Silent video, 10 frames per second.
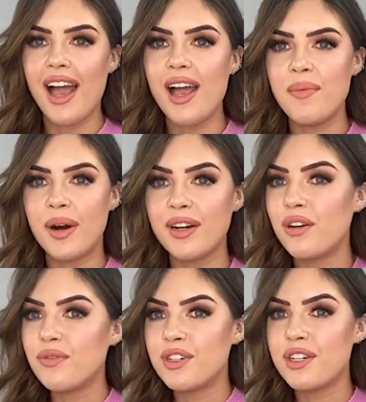I'd
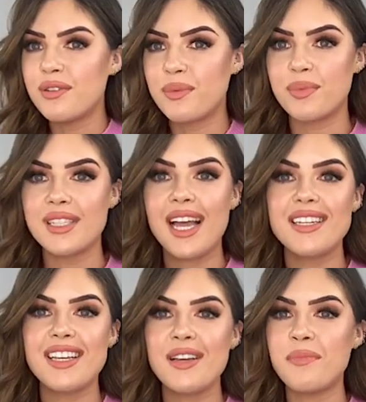love to do some
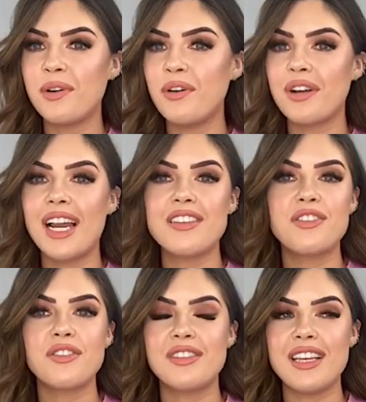presenting, but look,
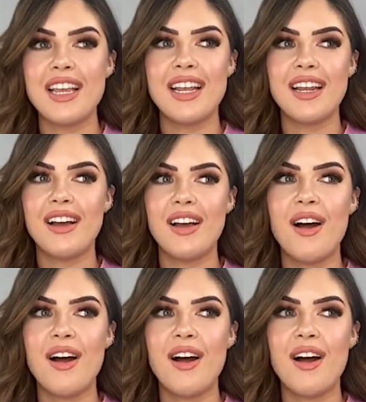let's just see,